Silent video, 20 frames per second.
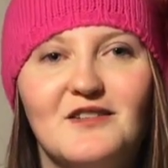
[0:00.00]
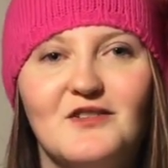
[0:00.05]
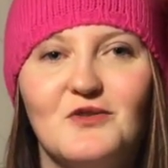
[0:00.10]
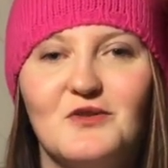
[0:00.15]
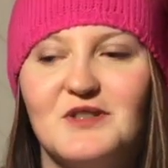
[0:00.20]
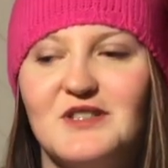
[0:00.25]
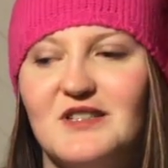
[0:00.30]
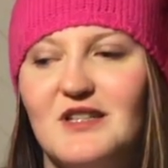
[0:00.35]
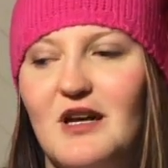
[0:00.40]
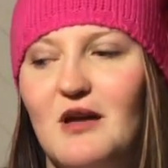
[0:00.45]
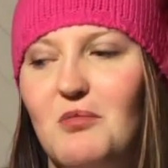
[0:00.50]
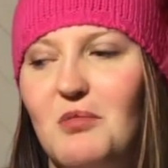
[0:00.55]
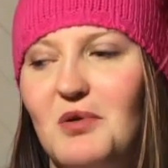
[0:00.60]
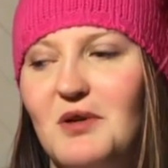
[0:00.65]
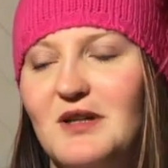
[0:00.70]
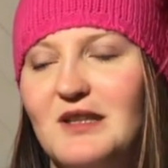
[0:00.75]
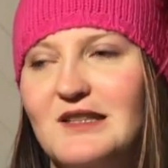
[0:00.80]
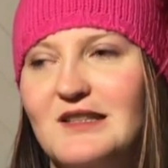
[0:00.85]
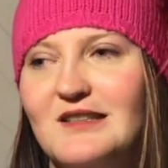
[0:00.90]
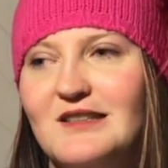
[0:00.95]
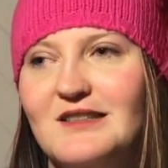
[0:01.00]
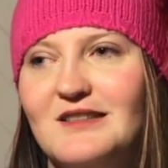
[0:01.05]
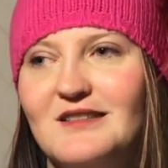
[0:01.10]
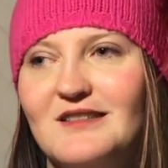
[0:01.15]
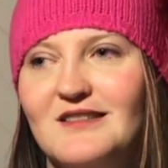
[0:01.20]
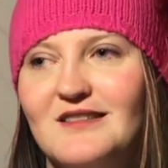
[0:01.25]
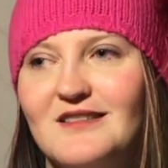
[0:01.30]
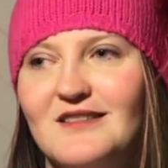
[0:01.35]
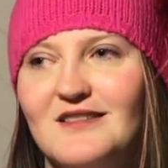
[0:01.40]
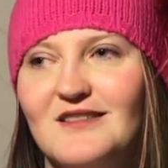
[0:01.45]
looked it up
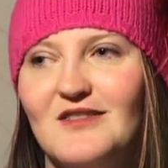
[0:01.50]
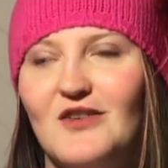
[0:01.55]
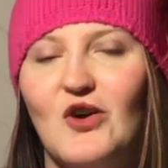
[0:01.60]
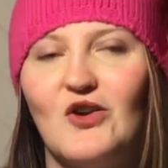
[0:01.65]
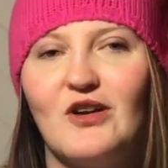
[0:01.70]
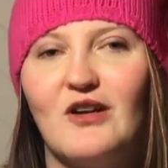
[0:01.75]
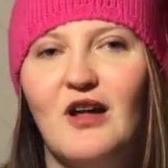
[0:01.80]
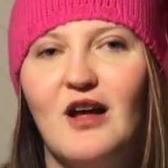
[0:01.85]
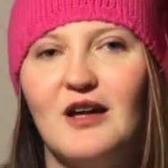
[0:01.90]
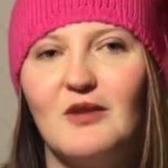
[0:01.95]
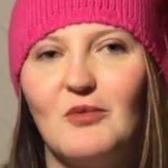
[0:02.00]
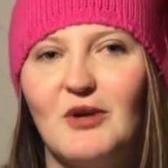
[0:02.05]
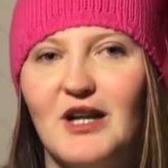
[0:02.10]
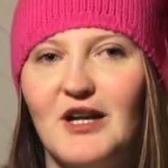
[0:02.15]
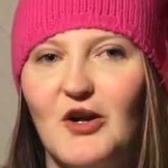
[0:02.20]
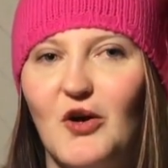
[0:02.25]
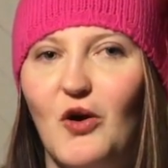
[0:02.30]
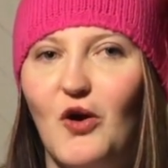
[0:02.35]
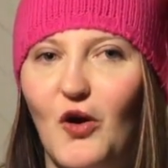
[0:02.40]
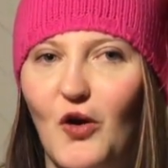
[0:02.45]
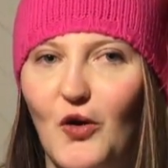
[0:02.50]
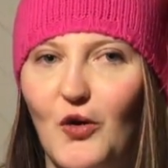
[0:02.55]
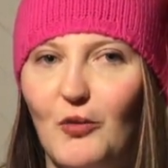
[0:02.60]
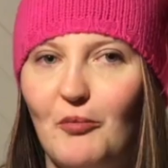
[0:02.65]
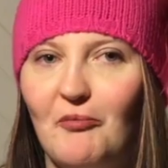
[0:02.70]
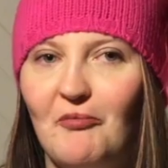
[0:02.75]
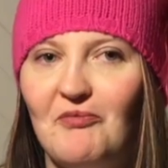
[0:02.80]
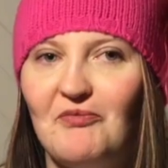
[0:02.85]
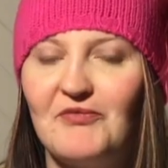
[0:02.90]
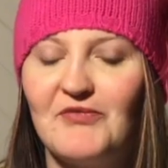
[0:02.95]
online when I got
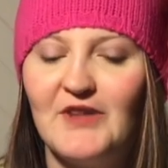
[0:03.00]
home.